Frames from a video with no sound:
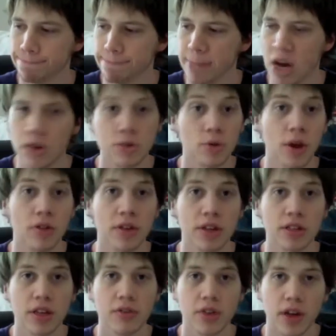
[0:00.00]

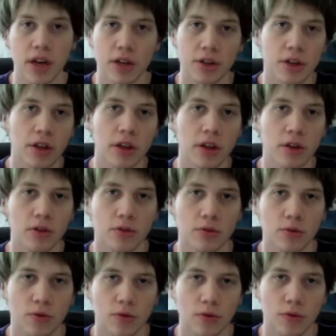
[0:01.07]
Thanksgiving, actually.
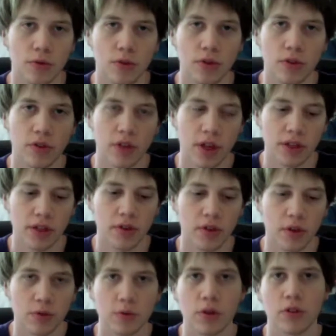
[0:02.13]

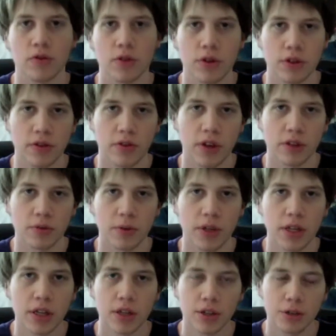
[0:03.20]
Thanksgiving was one of the first events we
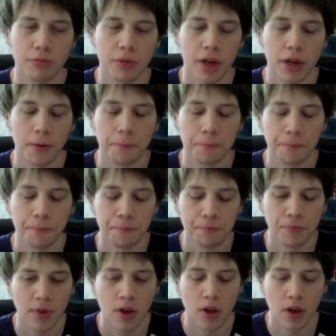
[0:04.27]
did in Japan.
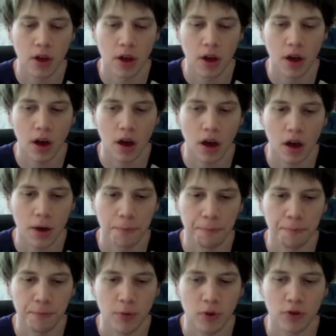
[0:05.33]

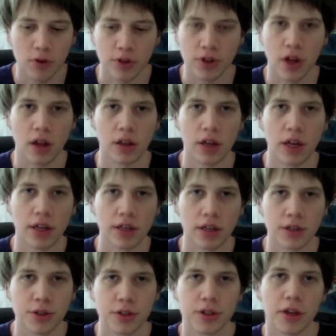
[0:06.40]
Our first holidays,
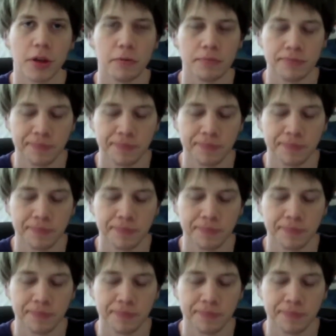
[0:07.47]
I should say.